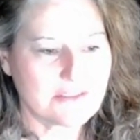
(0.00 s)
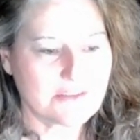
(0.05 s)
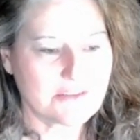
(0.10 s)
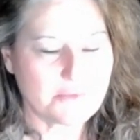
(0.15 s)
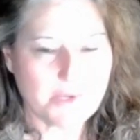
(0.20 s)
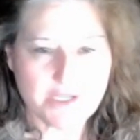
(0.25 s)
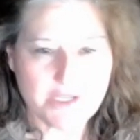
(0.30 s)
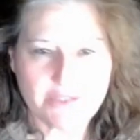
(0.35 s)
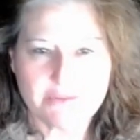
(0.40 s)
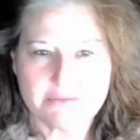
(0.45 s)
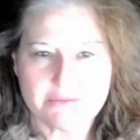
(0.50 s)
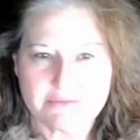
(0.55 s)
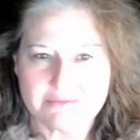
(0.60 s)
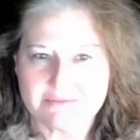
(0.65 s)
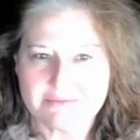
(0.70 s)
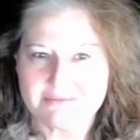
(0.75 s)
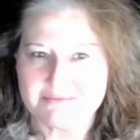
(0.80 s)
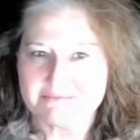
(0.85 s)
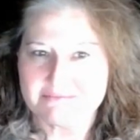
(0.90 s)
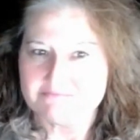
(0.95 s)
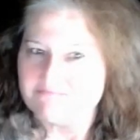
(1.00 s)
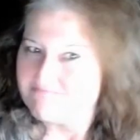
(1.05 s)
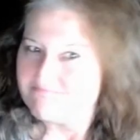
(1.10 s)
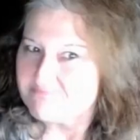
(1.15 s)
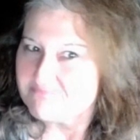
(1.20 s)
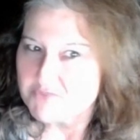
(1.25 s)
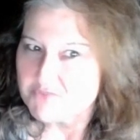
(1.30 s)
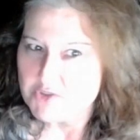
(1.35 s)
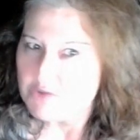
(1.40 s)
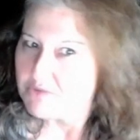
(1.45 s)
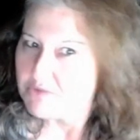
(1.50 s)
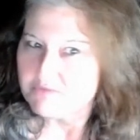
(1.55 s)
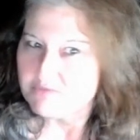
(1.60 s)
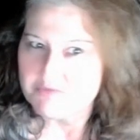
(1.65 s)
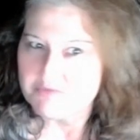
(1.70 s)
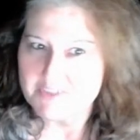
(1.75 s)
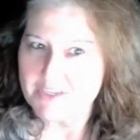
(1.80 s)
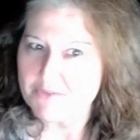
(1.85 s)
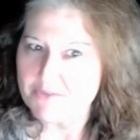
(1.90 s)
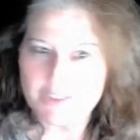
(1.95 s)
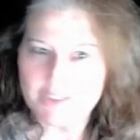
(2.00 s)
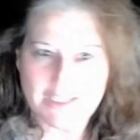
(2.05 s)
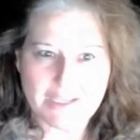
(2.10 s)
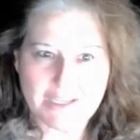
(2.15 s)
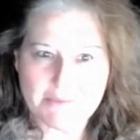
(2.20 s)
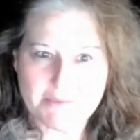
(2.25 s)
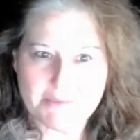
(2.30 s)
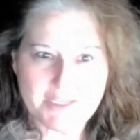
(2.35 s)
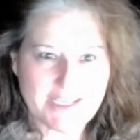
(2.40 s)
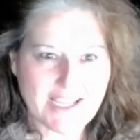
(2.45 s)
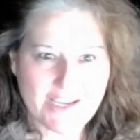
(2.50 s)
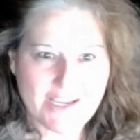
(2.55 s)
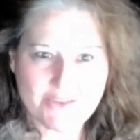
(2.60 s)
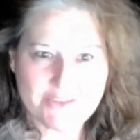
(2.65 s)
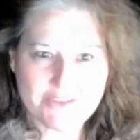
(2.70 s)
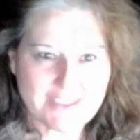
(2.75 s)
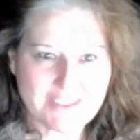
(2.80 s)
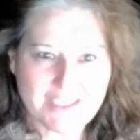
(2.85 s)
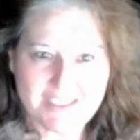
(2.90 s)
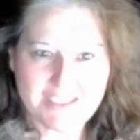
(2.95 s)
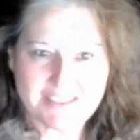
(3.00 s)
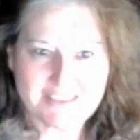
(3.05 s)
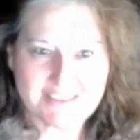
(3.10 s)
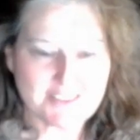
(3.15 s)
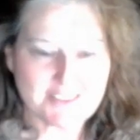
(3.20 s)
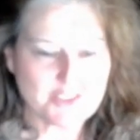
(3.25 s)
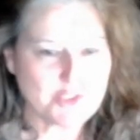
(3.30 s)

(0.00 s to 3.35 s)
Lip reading: Well, you've never let me down since.